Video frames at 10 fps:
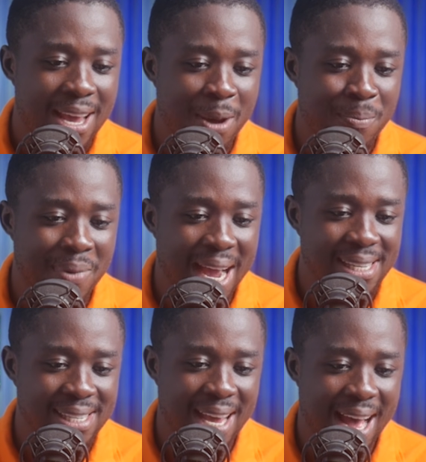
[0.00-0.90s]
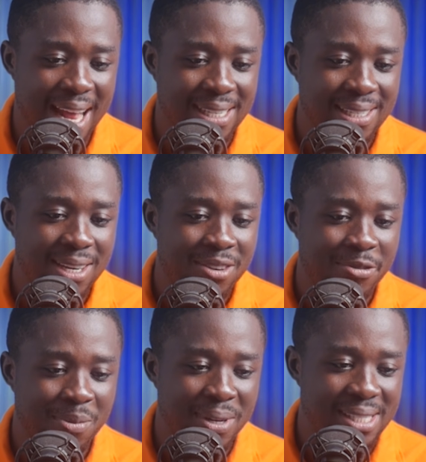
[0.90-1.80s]
and buys a hat
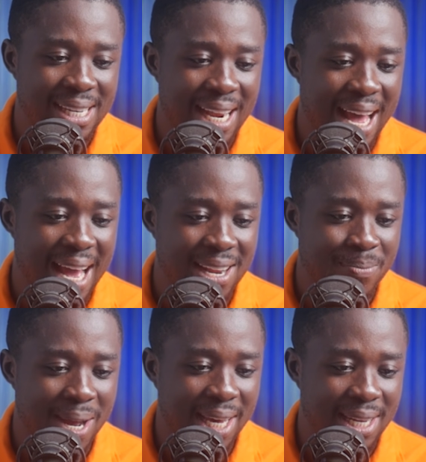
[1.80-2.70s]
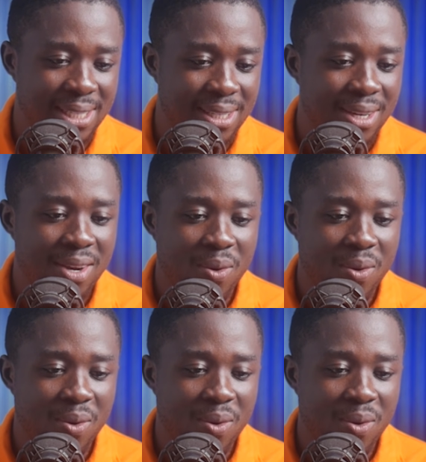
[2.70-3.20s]
from a seller at the market.